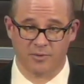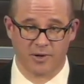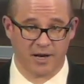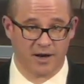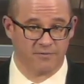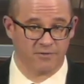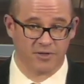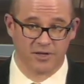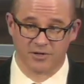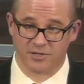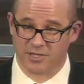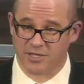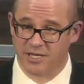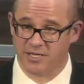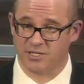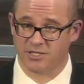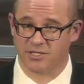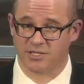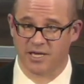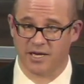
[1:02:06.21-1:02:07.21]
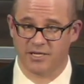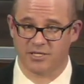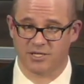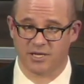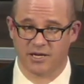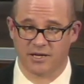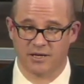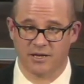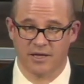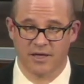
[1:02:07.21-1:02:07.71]
Whenever there's
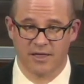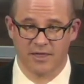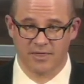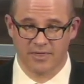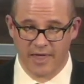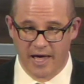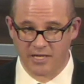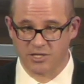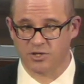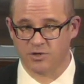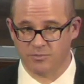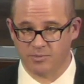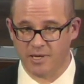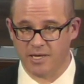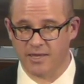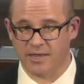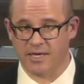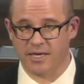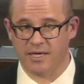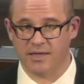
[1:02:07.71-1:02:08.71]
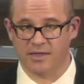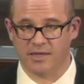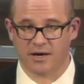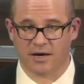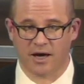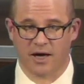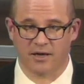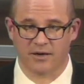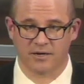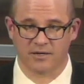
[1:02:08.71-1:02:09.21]
legislation, that should mean the
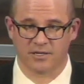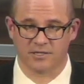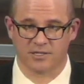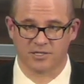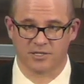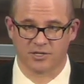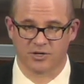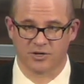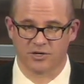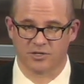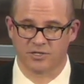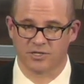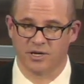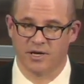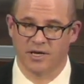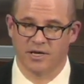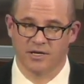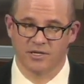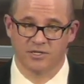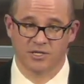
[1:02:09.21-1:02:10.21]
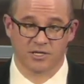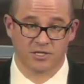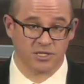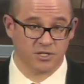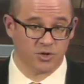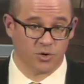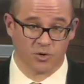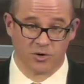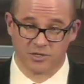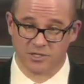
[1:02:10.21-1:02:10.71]
conduct is a search.
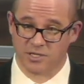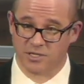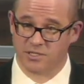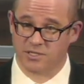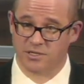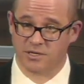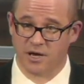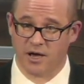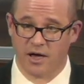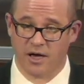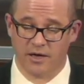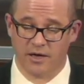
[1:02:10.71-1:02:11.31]
Justice Gorsuch